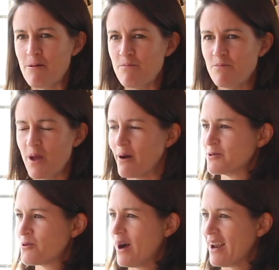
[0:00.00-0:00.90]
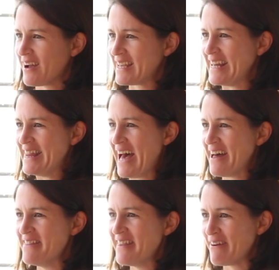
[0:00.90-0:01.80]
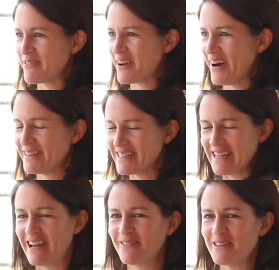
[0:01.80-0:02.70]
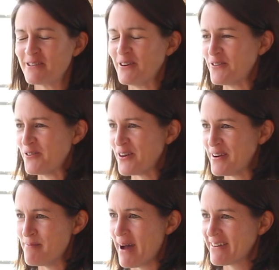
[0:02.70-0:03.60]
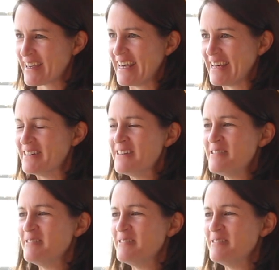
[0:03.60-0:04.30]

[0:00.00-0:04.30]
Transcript: I was quite lucky in that regard. I didn't have to sort of worry about kit.